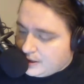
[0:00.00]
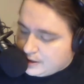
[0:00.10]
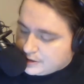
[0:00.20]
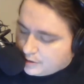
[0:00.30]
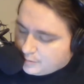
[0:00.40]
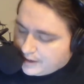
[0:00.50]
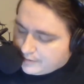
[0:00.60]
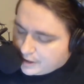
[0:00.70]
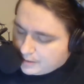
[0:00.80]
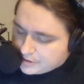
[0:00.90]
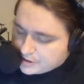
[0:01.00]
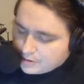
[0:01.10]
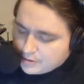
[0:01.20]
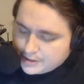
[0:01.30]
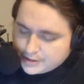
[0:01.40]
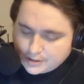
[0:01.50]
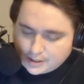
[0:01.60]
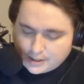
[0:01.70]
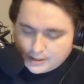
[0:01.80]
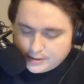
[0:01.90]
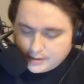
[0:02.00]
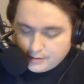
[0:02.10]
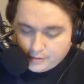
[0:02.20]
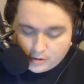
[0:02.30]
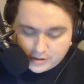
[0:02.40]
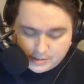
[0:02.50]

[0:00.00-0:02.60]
So we have a couple stories. Of course,